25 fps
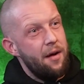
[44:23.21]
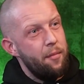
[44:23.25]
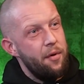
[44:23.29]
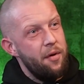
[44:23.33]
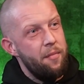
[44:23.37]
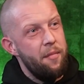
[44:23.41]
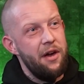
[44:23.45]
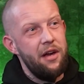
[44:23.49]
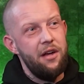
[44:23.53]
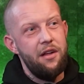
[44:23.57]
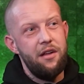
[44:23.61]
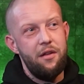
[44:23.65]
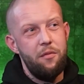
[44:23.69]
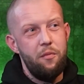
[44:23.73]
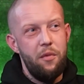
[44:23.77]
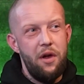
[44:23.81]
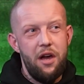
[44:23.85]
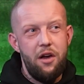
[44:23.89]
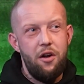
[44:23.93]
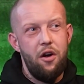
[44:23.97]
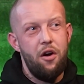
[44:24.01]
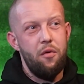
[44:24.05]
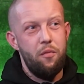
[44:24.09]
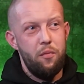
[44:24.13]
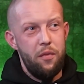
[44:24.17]
of be mingling with
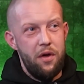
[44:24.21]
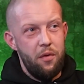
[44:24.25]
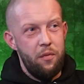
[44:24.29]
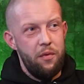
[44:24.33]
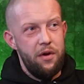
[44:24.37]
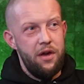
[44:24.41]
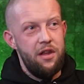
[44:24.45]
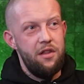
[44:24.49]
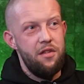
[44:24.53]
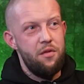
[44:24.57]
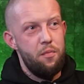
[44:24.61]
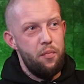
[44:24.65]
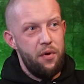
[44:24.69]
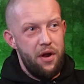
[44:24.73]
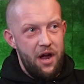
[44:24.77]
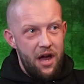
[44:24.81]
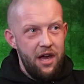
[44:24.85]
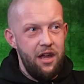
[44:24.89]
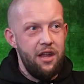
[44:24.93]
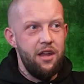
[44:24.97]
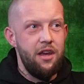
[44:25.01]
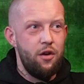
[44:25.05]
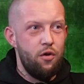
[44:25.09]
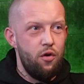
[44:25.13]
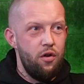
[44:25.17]
a couple more Waynes
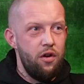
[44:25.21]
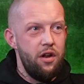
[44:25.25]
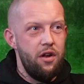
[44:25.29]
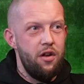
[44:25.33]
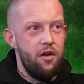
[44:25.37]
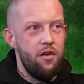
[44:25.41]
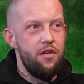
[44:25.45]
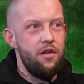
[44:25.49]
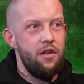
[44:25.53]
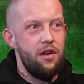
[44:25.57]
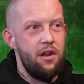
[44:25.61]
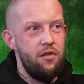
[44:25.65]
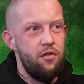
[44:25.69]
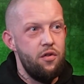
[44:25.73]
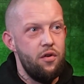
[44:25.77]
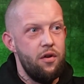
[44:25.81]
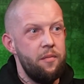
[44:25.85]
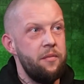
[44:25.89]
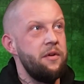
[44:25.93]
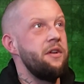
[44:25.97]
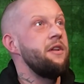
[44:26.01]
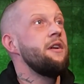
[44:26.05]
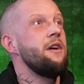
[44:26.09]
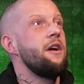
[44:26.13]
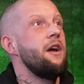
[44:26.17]
prior to going to nursery, do you know what
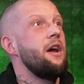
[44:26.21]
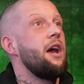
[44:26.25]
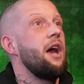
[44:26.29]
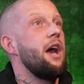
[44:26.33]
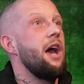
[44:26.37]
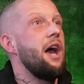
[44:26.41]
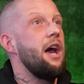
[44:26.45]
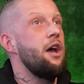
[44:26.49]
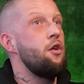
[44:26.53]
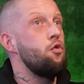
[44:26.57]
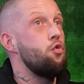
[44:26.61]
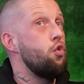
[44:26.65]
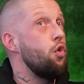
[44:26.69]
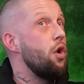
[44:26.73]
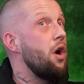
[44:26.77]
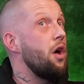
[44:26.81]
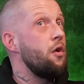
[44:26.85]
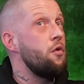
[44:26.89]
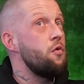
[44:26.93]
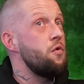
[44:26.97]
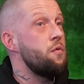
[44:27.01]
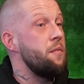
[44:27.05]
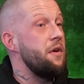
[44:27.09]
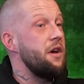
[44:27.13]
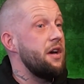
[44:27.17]
I mean? It now
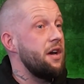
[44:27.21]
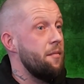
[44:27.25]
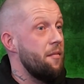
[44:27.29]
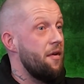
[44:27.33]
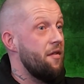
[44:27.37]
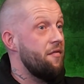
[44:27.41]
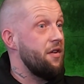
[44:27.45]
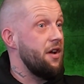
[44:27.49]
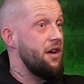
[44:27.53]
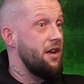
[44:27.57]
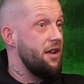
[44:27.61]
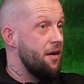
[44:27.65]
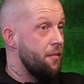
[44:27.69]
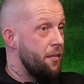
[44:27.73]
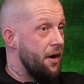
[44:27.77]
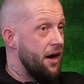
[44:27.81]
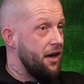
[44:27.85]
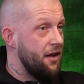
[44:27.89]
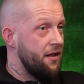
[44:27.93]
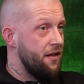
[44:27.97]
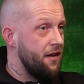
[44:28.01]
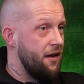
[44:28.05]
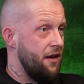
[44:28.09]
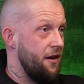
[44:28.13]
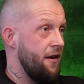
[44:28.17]
allows me to get my Friday
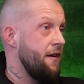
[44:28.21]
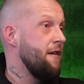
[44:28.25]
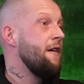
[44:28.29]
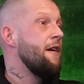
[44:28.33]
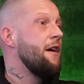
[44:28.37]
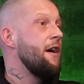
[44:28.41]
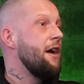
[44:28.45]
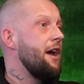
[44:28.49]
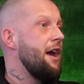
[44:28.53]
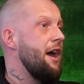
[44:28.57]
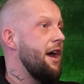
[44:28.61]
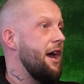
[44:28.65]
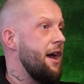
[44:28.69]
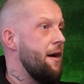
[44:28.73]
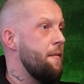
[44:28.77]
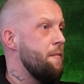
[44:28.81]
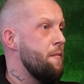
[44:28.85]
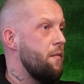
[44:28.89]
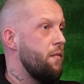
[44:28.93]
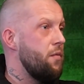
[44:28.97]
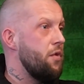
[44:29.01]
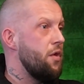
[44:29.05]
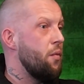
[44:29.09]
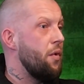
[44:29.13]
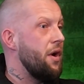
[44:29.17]
back too.
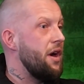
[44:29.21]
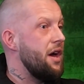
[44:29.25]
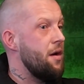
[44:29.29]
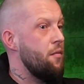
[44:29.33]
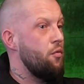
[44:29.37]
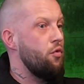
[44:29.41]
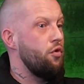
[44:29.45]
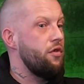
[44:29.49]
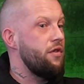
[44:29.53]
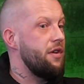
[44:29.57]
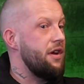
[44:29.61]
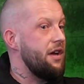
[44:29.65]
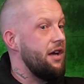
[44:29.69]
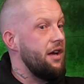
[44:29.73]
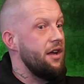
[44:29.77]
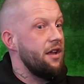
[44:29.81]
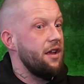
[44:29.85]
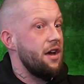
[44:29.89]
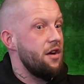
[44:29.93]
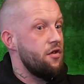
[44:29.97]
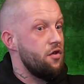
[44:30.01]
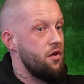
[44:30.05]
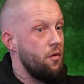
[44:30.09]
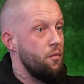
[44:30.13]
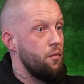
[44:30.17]
The way I'm looking to gear
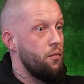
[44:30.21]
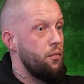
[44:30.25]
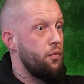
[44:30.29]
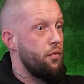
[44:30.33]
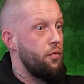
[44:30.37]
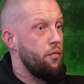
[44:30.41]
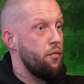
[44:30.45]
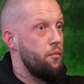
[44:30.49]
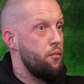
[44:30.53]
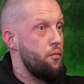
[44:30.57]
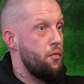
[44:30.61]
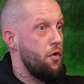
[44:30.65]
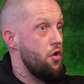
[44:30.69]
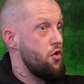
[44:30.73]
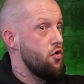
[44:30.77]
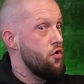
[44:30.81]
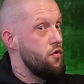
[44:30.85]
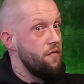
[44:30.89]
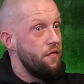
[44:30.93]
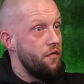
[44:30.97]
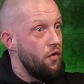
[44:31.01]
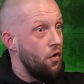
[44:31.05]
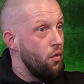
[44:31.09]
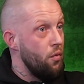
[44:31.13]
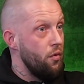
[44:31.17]
this up,
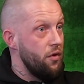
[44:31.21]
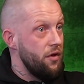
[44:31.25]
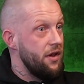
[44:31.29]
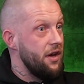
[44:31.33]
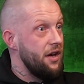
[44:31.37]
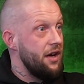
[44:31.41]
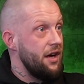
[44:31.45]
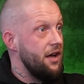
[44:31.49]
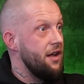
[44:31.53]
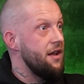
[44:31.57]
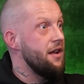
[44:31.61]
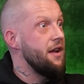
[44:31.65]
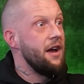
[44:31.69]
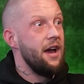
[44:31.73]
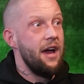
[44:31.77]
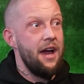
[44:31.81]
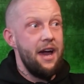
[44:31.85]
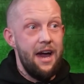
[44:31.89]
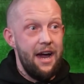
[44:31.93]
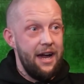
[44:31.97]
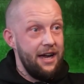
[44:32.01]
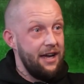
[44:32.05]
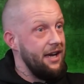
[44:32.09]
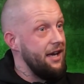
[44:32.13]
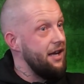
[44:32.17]
pushing forward again,
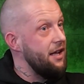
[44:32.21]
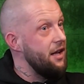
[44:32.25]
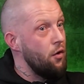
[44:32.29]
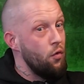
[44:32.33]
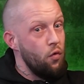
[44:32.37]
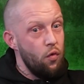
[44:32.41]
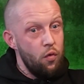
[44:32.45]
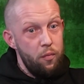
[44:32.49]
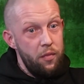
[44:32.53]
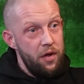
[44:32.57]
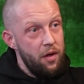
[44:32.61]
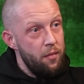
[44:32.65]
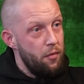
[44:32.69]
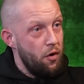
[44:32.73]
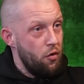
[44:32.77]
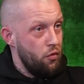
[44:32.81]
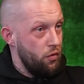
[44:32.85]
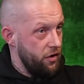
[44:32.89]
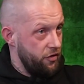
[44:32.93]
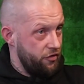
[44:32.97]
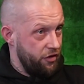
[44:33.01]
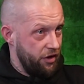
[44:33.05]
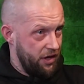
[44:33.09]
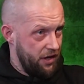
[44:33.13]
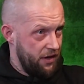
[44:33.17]
I look more
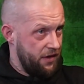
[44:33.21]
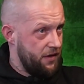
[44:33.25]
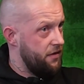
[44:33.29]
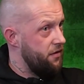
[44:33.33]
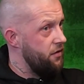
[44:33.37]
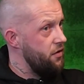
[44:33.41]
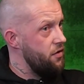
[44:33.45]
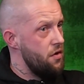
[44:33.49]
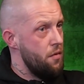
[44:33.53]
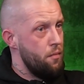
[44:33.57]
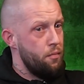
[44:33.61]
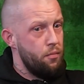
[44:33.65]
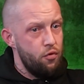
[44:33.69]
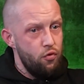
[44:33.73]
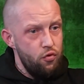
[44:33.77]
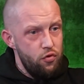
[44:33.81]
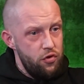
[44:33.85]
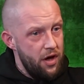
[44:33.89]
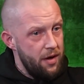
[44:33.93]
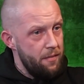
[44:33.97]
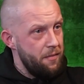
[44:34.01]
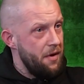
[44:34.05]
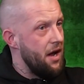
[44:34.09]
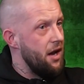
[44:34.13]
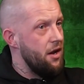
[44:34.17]
multi-trade,
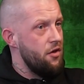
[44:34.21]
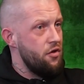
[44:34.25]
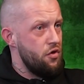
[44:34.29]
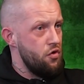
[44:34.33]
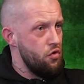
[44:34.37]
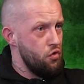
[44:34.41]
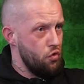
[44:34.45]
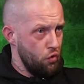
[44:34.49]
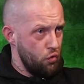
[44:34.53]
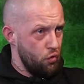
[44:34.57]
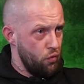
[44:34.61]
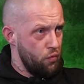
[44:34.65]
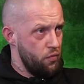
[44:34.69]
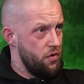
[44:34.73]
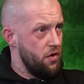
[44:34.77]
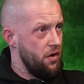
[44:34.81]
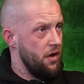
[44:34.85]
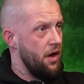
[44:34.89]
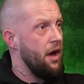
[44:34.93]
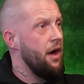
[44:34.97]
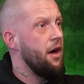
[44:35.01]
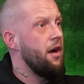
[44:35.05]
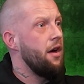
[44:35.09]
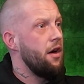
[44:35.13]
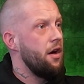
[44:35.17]
project managing jobs.
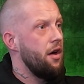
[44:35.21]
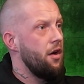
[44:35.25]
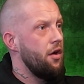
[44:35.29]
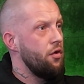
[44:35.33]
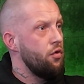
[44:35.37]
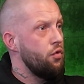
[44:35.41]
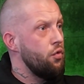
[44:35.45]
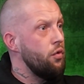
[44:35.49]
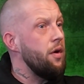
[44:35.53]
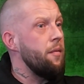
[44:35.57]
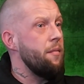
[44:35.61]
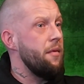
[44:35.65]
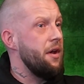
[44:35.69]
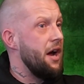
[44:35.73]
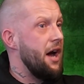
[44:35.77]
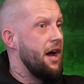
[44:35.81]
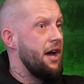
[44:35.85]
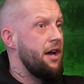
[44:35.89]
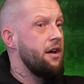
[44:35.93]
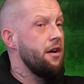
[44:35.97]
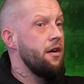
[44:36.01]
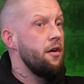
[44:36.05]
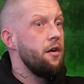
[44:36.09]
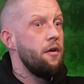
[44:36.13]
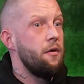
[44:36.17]
Don't get me
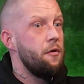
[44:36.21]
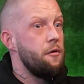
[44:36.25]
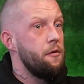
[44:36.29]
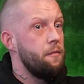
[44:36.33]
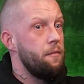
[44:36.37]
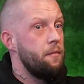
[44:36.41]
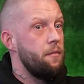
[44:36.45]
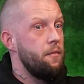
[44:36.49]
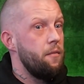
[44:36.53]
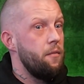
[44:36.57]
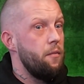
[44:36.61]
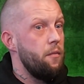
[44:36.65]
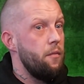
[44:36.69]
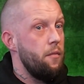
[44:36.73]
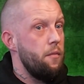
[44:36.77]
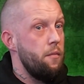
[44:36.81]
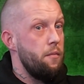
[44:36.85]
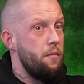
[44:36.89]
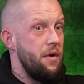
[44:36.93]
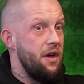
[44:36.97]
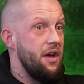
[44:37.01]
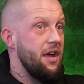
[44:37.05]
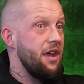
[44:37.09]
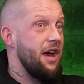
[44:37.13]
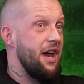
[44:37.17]
wrong,
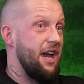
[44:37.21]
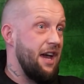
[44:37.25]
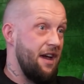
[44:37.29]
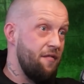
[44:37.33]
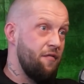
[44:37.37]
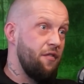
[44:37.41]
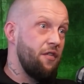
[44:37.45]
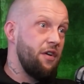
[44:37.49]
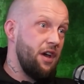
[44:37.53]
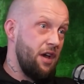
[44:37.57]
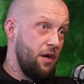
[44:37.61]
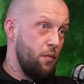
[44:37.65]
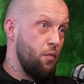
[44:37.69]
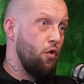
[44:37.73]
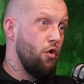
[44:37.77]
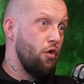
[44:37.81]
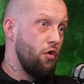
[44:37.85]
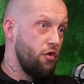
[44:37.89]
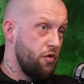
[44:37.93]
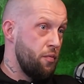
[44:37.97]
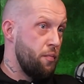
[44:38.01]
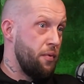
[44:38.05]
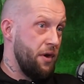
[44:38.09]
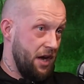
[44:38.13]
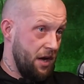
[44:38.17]
more heavily
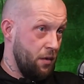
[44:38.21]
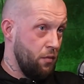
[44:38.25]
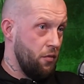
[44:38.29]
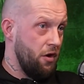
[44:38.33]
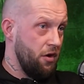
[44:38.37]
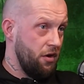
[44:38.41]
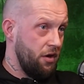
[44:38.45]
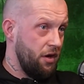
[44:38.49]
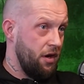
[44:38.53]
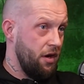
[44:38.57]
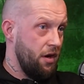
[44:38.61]
towards brickwork,